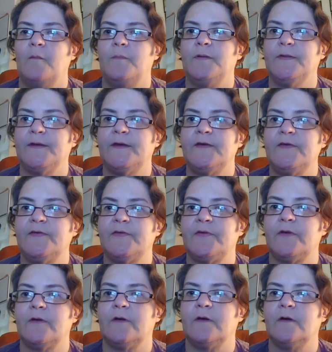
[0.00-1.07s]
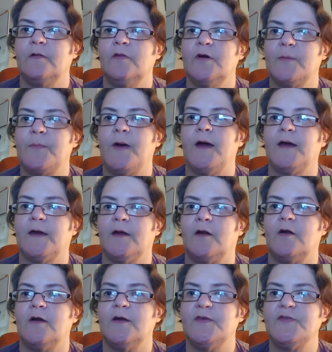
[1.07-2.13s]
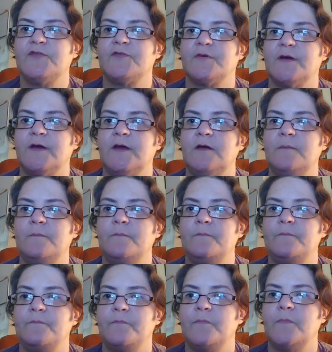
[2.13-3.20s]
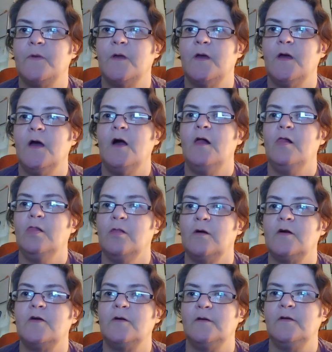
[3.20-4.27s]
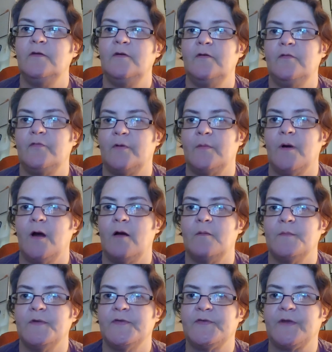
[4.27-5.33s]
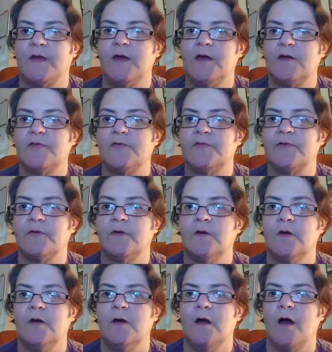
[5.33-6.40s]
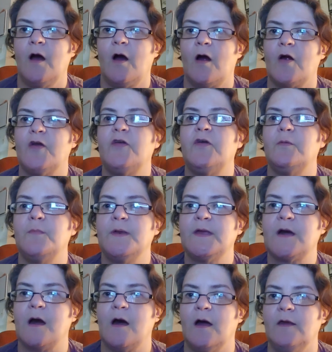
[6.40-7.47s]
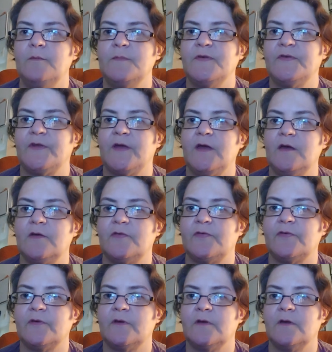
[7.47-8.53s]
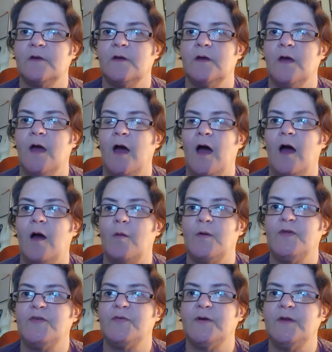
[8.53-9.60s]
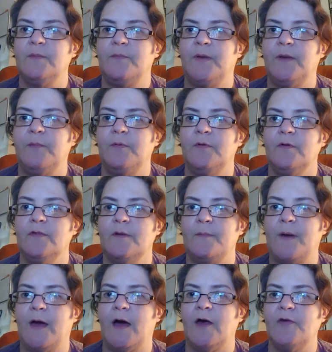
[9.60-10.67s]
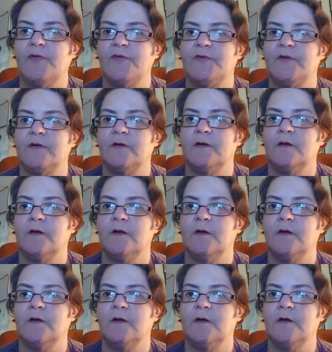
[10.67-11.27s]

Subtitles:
Please look back at our history, learn from our mistakes, our humankind mistakes, how we treated people in the past,